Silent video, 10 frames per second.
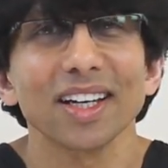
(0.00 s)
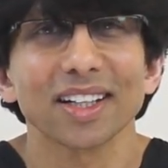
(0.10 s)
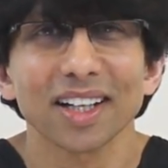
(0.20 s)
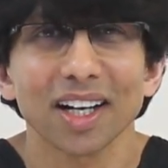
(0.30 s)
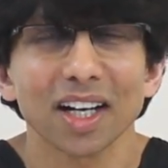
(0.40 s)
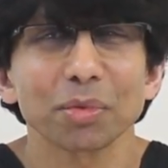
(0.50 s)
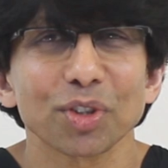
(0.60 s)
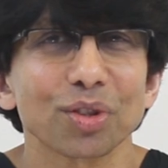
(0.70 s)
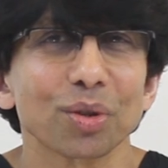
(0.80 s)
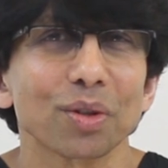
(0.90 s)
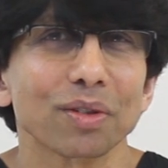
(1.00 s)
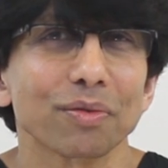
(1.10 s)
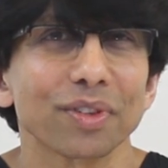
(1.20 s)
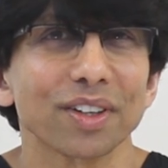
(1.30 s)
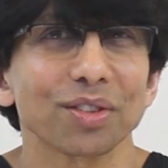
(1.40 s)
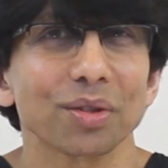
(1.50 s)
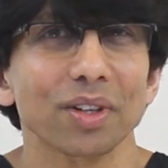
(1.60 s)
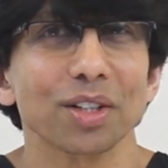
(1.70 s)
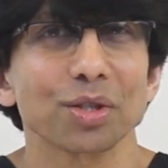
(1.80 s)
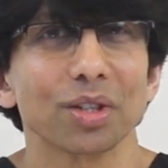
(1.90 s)
a common source of
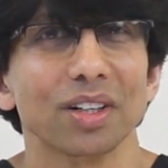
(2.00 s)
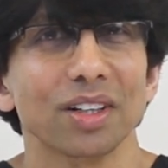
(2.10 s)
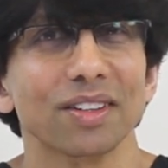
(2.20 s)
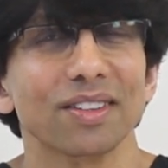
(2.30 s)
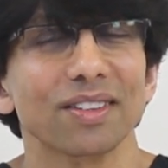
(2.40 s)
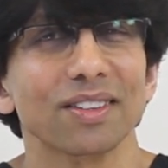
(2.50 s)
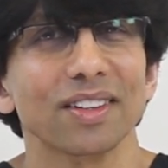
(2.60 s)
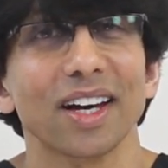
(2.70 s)
frustration is